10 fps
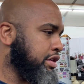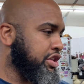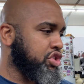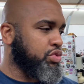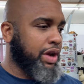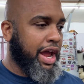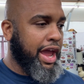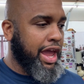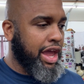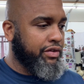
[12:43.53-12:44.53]
It's just what I
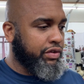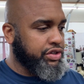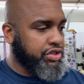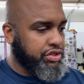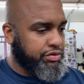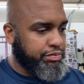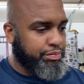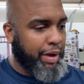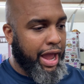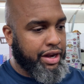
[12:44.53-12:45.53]
have versus
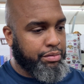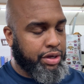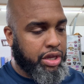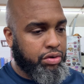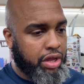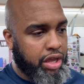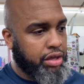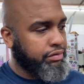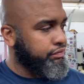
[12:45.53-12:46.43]
buying the Mikuni.